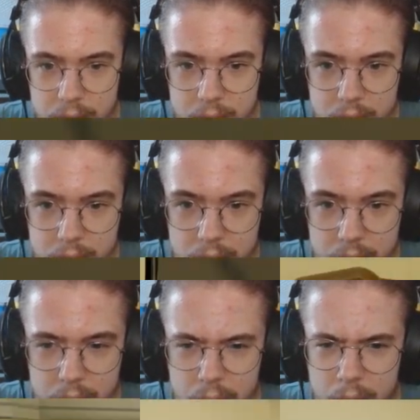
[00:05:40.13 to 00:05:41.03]

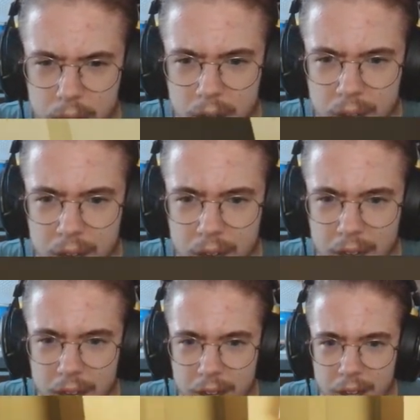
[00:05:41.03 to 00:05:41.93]

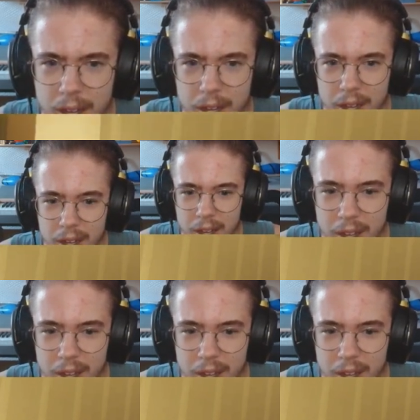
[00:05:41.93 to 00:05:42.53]
Nobody speaks.